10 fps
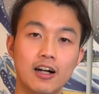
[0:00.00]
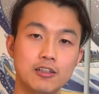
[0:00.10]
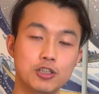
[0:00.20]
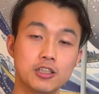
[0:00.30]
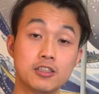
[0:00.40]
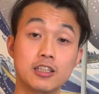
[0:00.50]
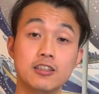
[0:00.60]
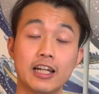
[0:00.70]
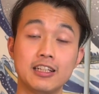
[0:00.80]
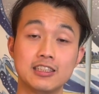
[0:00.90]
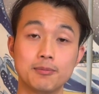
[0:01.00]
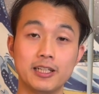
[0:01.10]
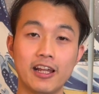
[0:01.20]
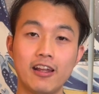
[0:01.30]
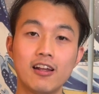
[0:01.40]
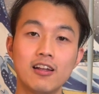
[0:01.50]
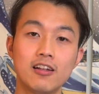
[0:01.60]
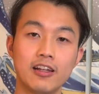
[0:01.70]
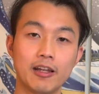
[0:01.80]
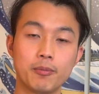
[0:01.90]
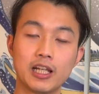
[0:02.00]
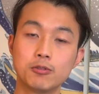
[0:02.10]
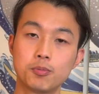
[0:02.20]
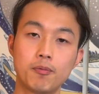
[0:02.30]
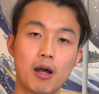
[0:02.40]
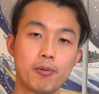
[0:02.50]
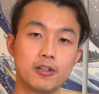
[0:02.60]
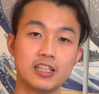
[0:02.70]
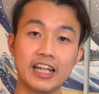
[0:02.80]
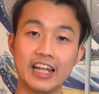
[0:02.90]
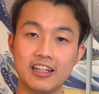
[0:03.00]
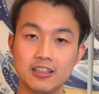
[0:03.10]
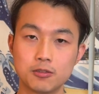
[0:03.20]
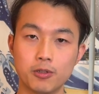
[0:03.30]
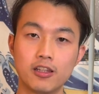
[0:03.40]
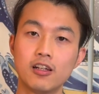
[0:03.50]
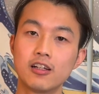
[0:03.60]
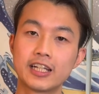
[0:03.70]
introduced in 1978 and became super popular in the 80s with